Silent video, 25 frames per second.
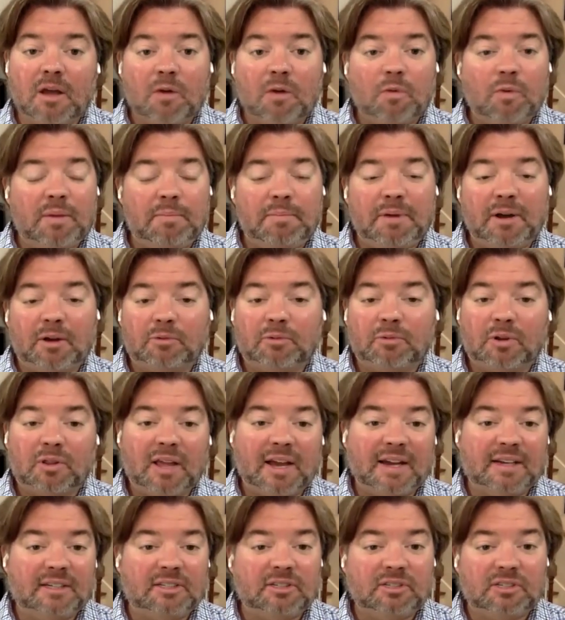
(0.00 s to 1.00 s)
We build
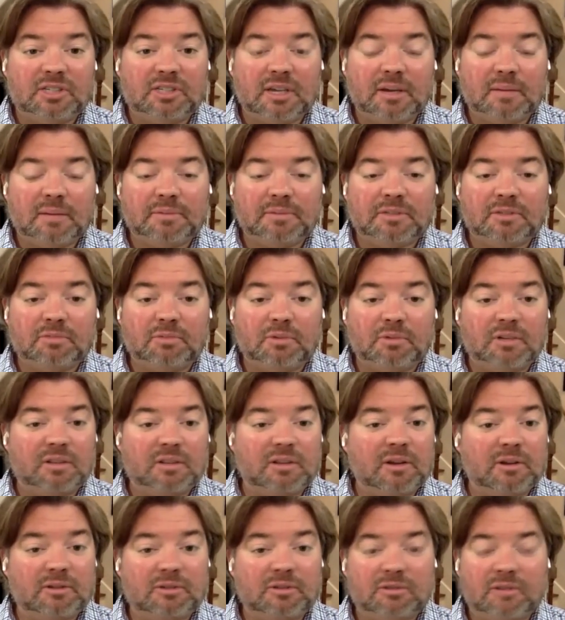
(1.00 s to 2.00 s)
relationships with
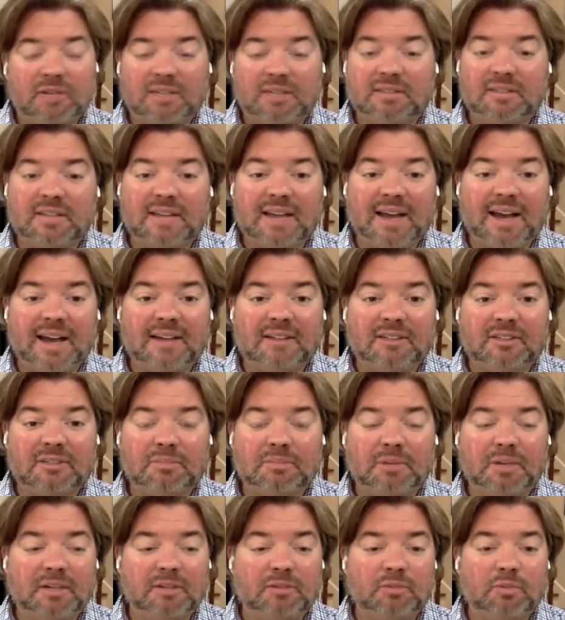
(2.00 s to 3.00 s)
no strings attached
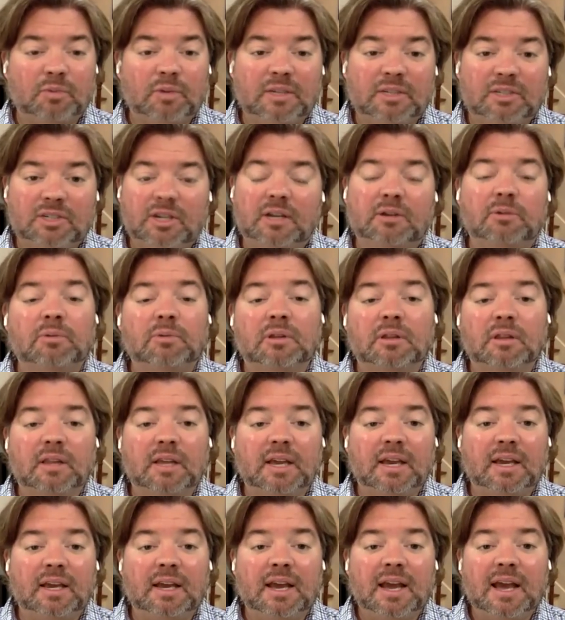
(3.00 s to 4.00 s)
because we
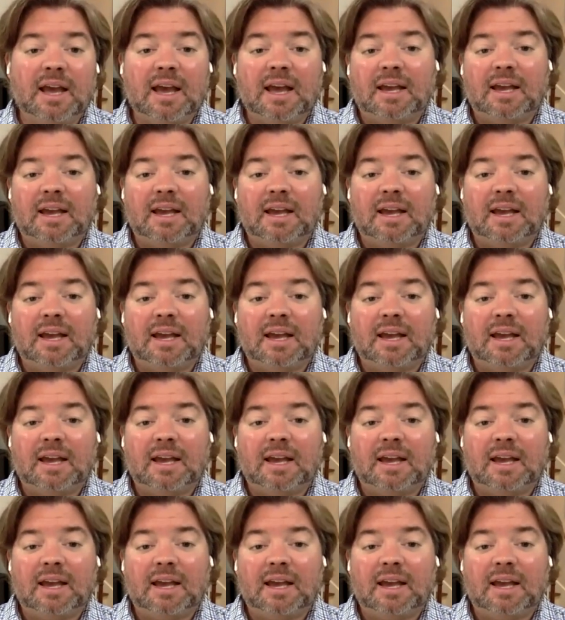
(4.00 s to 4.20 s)
genuinely